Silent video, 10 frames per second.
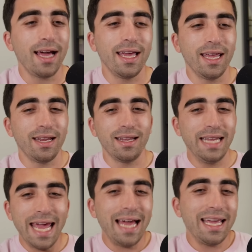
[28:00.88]

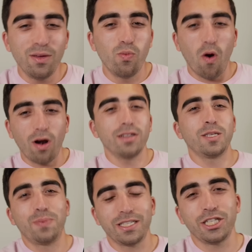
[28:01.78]
he warrants a
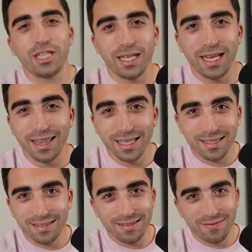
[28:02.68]
position in the
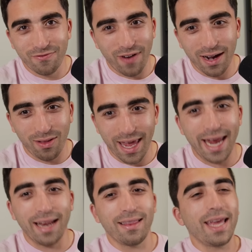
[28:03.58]
final
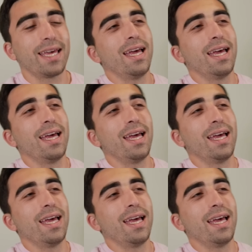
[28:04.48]
eight. Like,